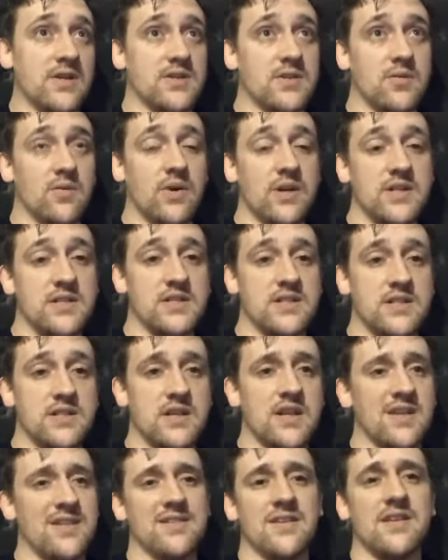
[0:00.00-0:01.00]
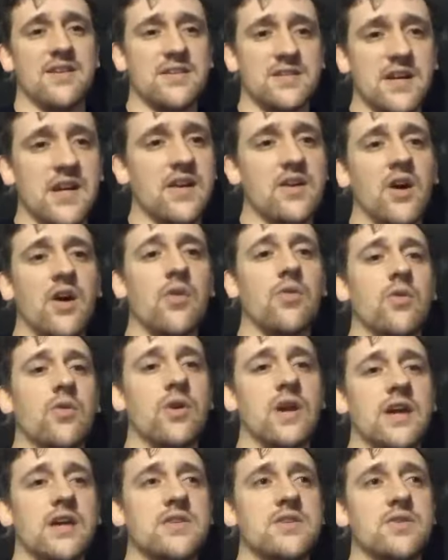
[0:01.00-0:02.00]
So what's it's like, no,
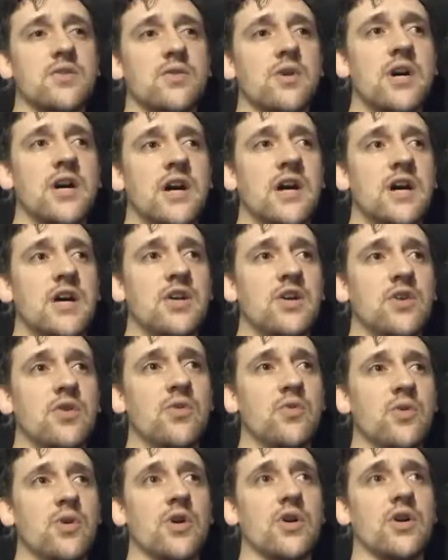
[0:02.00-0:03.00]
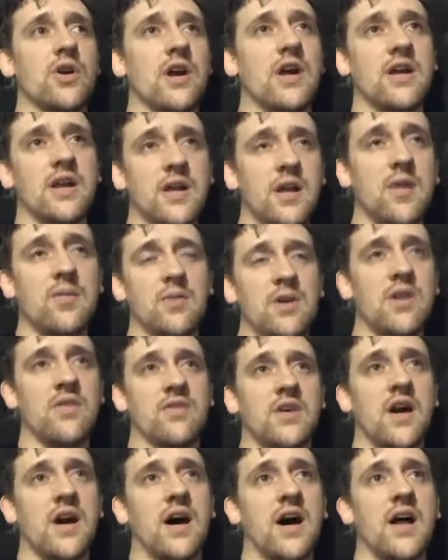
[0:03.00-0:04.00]
okay, so you were an enemy of
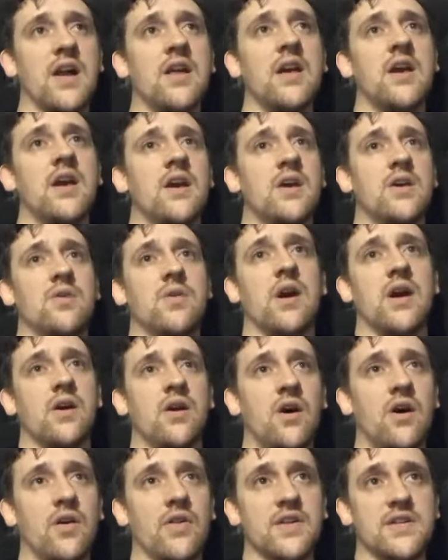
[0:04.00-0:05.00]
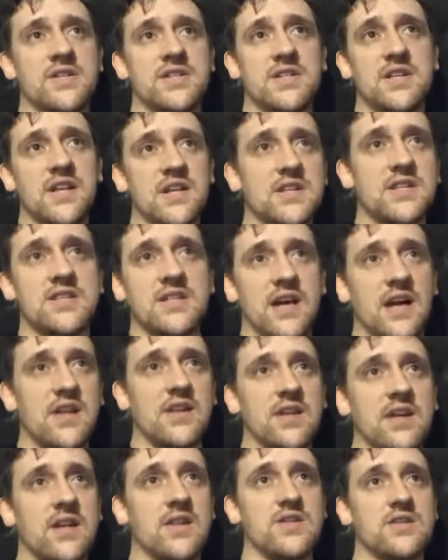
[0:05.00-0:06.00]
God, you had all this sin stacked
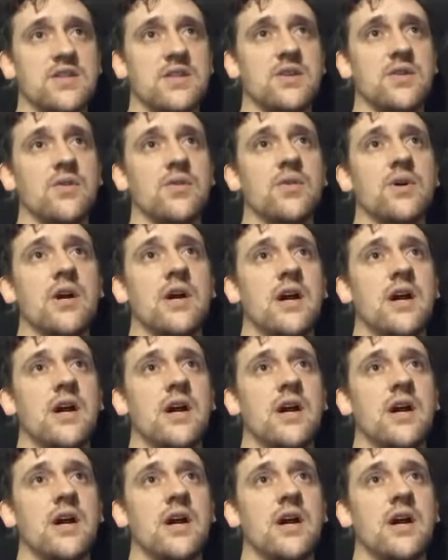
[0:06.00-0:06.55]
against you.